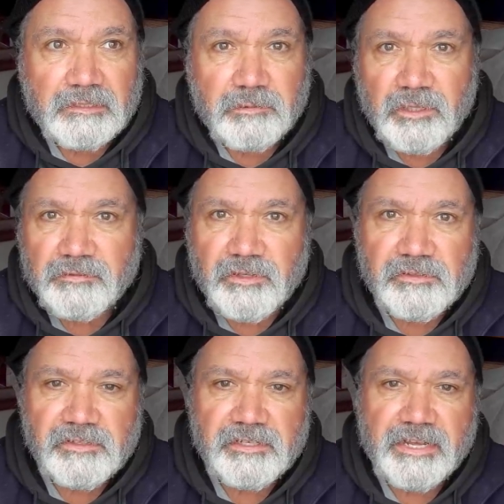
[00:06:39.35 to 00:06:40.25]
12
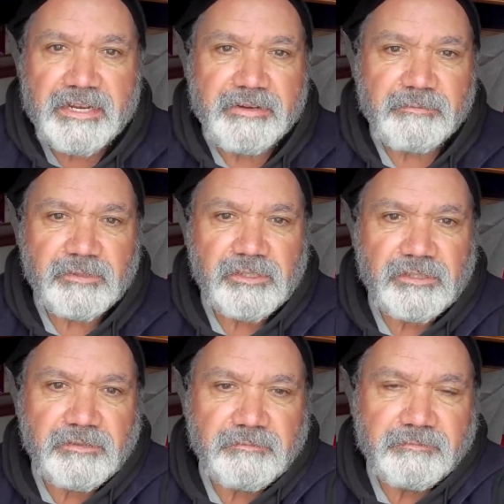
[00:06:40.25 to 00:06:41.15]
knots today, which
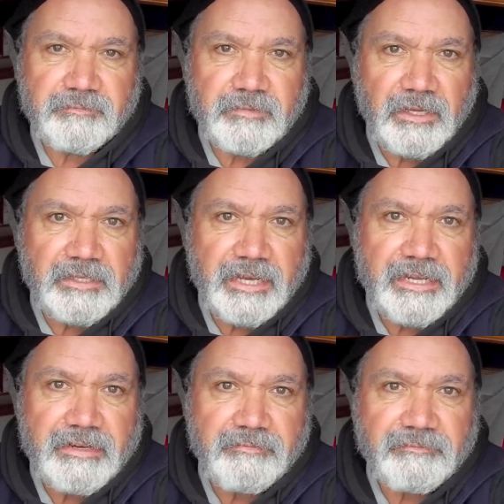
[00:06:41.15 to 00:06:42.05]
is okay.